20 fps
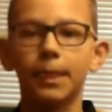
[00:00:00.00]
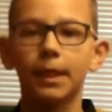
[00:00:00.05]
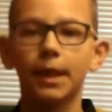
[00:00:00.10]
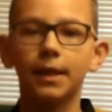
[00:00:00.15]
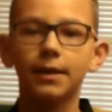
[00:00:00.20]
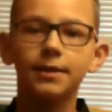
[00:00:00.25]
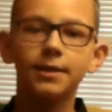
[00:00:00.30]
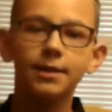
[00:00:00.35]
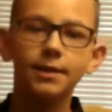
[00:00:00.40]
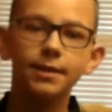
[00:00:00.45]

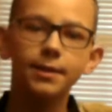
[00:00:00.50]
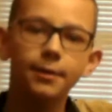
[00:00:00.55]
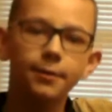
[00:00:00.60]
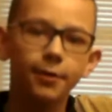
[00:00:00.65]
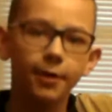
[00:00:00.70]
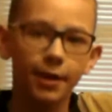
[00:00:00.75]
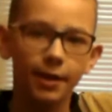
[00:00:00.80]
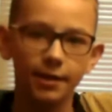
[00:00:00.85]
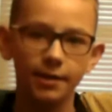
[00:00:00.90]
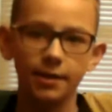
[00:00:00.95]
That's to
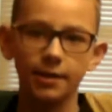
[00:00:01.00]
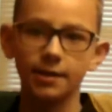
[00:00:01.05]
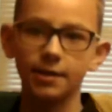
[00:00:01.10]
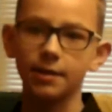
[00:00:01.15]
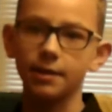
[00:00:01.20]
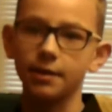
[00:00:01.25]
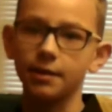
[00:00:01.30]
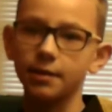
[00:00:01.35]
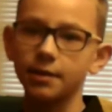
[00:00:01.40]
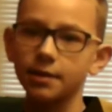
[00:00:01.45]
create
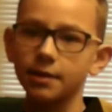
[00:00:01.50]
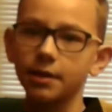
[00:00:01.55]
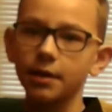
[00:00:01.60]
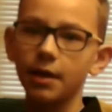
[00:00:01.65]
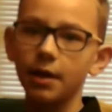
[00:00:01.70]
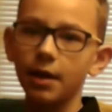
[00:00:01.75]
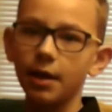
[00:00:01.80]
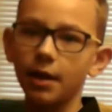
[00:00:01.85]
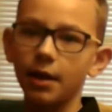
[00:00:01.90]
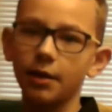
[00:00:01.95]
distance.
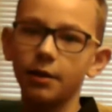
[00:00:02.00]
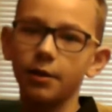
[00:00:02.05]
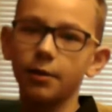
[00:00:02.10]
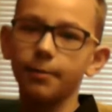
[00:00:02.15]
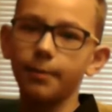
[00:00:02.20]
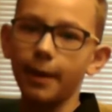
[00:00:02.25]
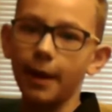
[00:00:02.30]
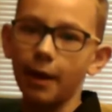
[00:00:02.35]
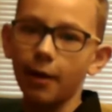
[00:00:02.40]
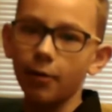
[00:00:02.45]
And your
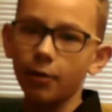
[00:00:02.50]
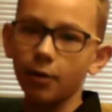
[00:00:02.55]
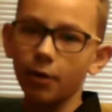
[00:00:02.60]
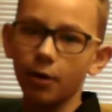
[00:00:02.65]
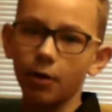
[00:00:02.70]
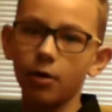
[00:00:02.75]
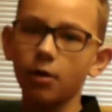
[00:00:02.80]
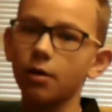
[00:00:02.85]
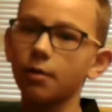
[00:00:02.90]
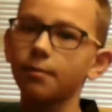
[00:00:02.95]
power
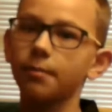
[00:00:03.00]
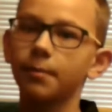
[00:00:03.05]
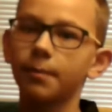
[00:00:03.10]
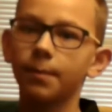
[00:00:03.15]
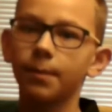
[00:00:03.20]
arm,